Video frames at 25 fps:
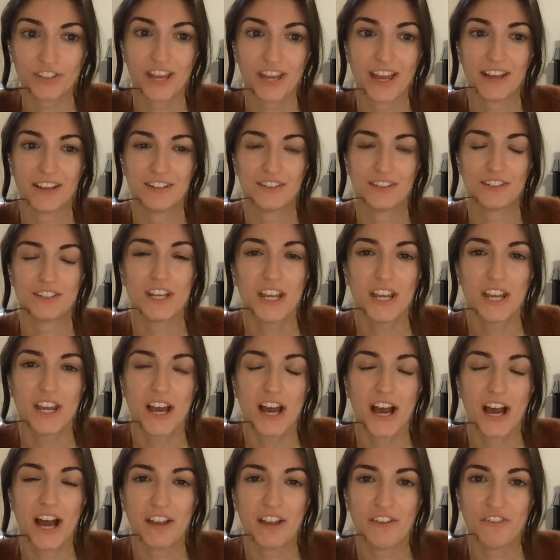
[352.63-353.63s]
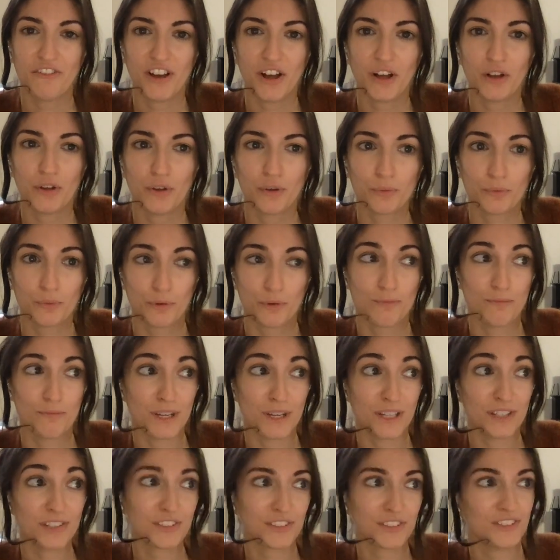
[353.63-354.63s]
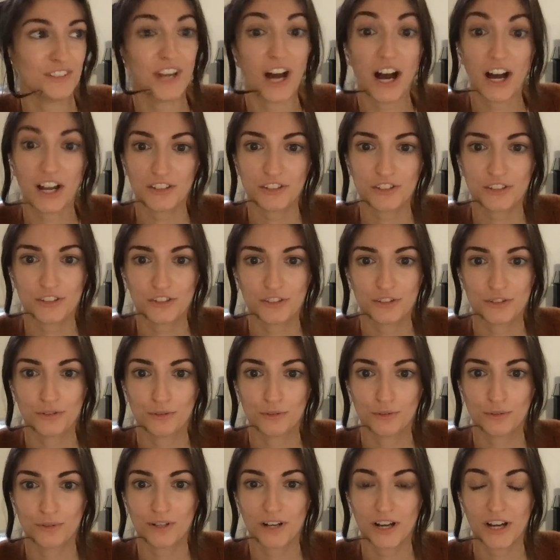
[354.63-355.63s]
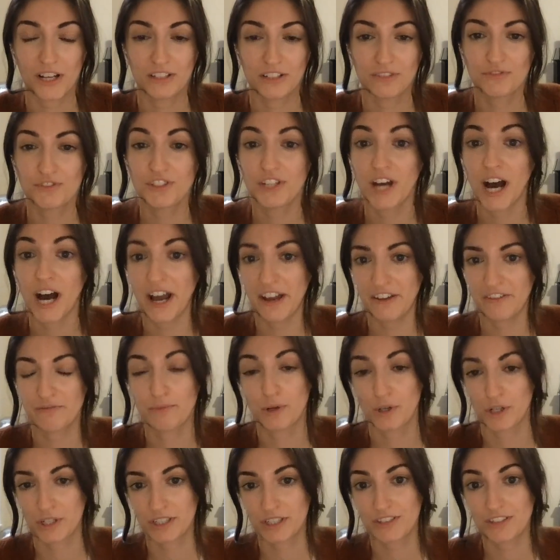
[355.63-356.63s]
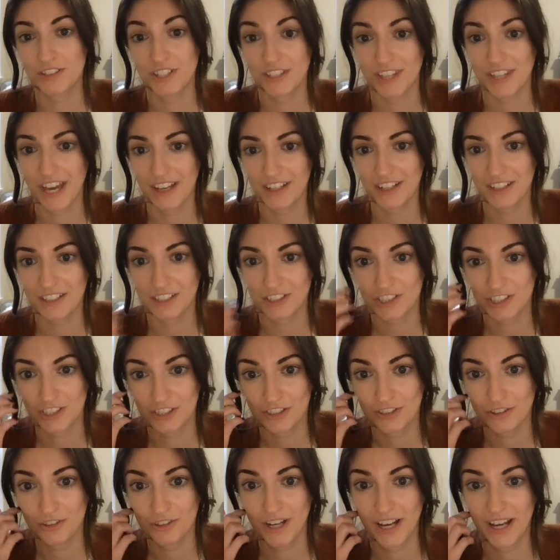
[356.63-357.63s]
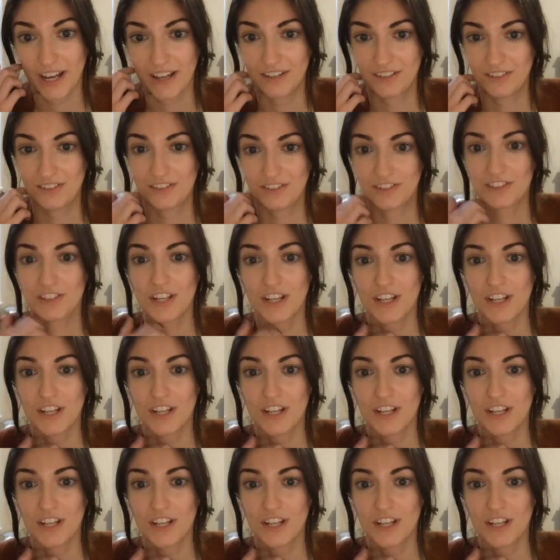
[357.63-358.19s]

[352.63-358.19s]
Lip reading: And I felt remiss not to kind of dive more into that issue and